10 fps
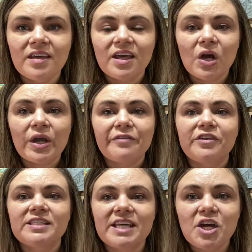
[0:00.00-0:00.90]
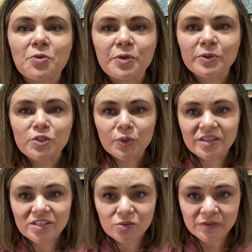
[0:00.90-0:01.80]
Okay, friends, I hope you enjoyed
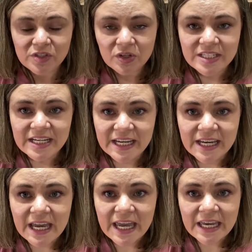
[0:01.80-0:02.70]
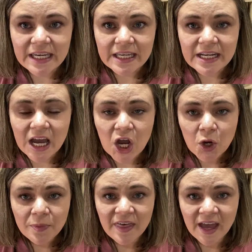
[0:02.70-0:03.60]
this thrift haul today, and I
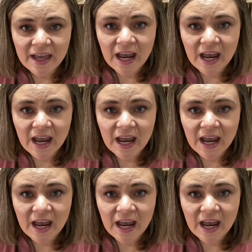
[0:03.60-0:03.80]
hope that